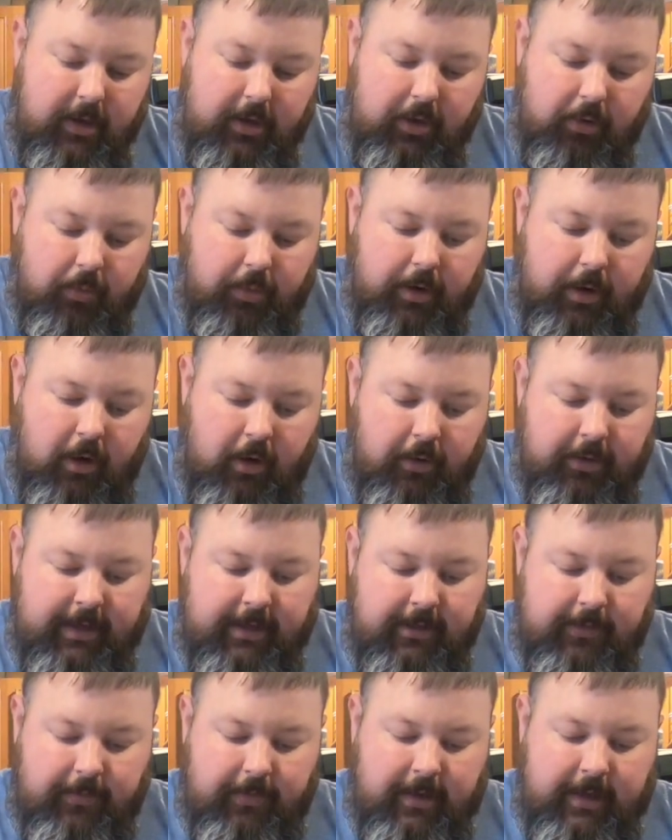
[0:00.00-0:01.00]
You want all
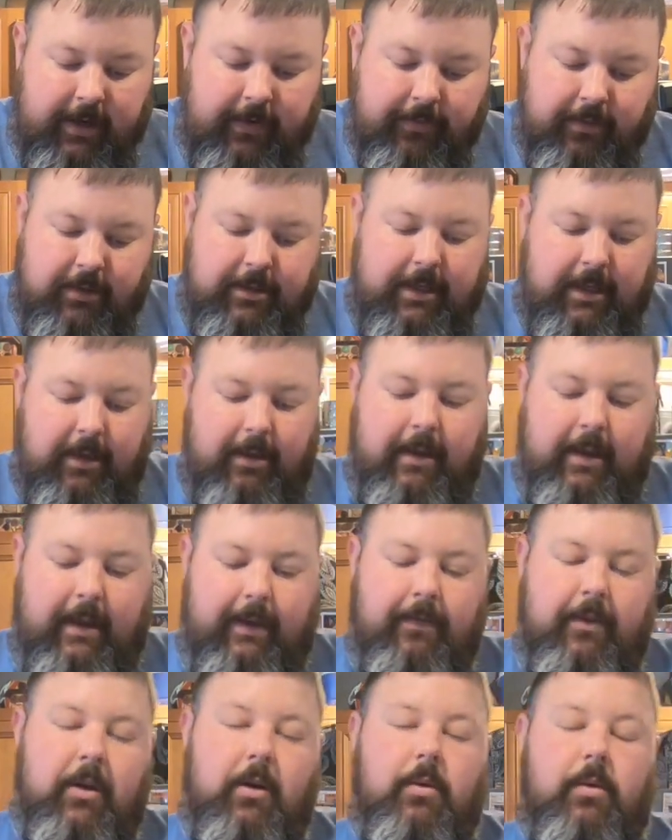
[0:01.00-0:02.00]
these flavors that you
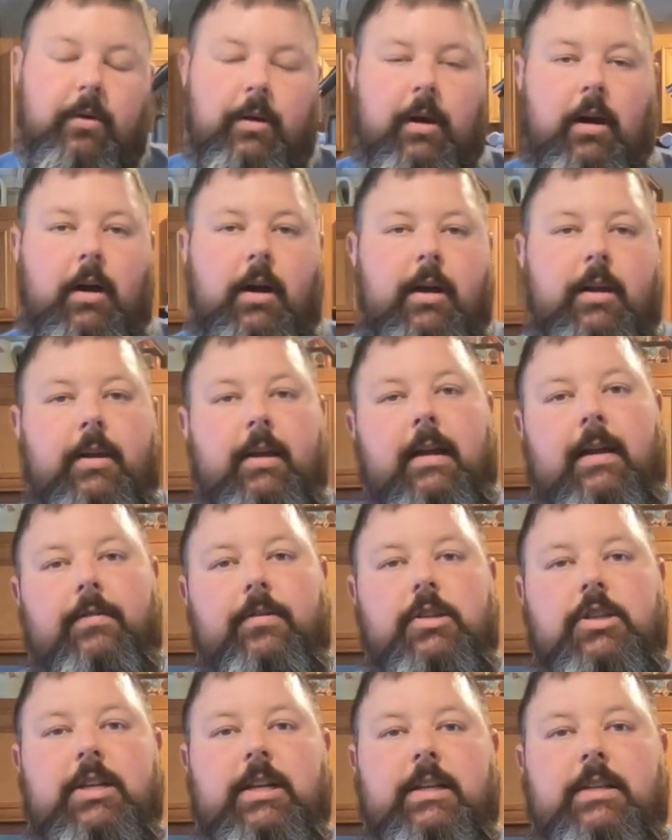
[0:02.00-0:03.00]
have going on to have a
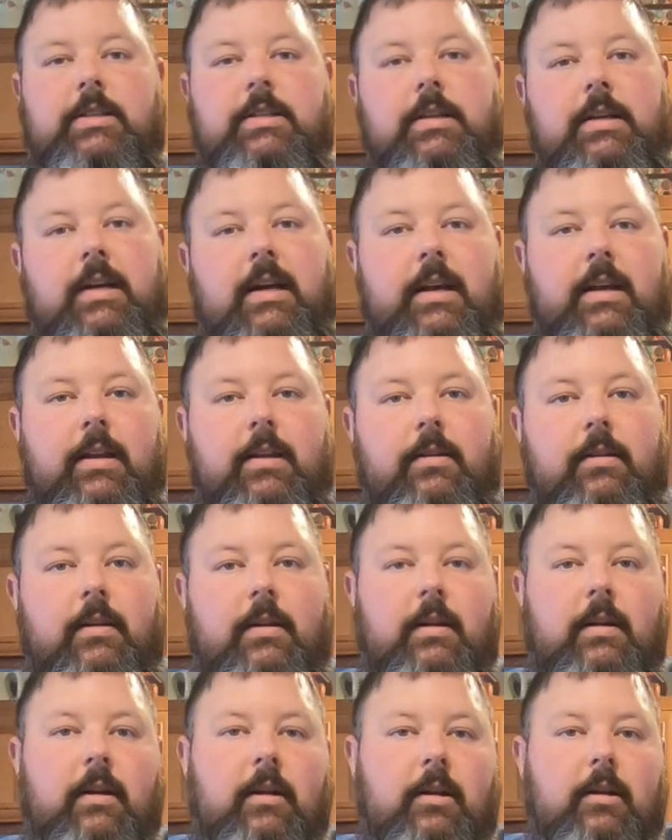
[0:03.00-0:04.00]
chance to kind
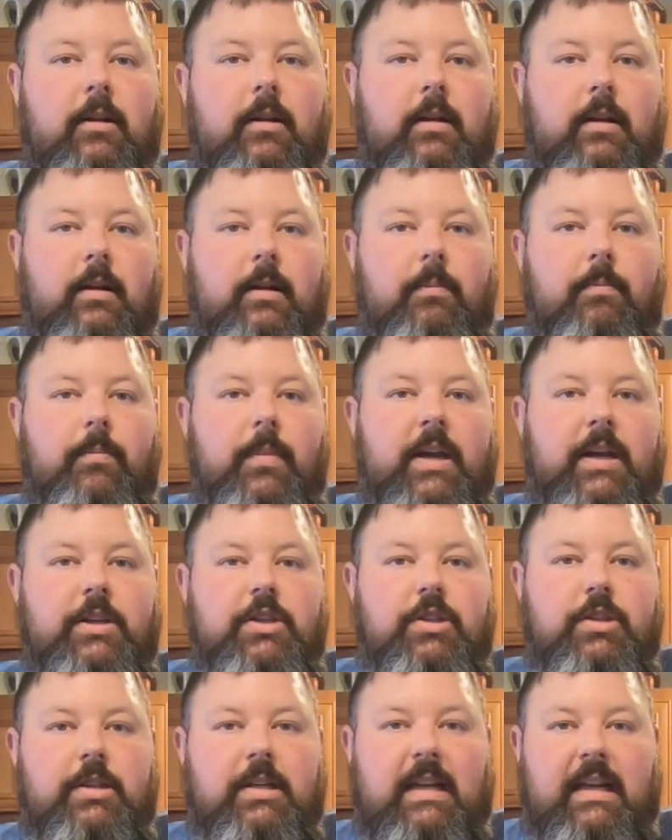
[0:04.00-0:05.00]
of
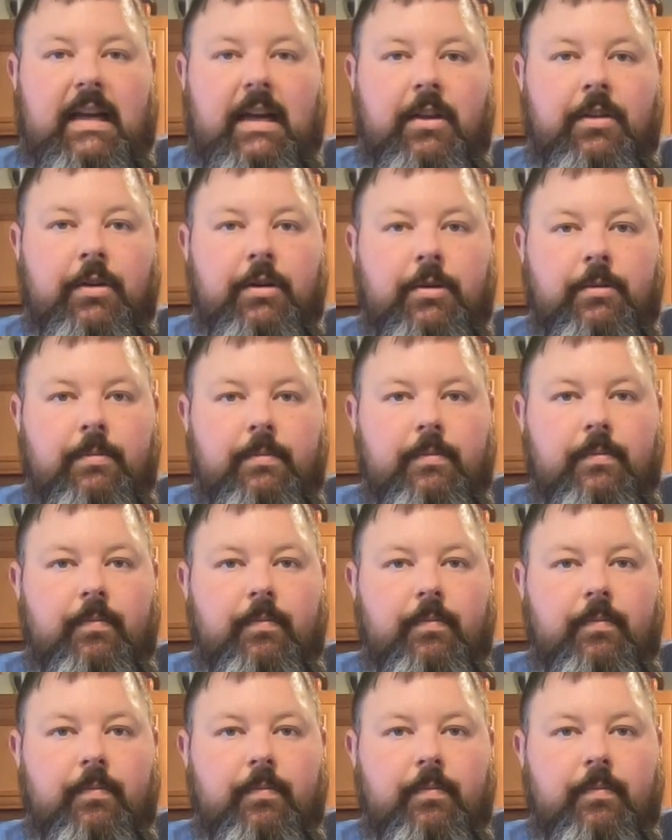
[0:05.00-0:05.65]
mesh together.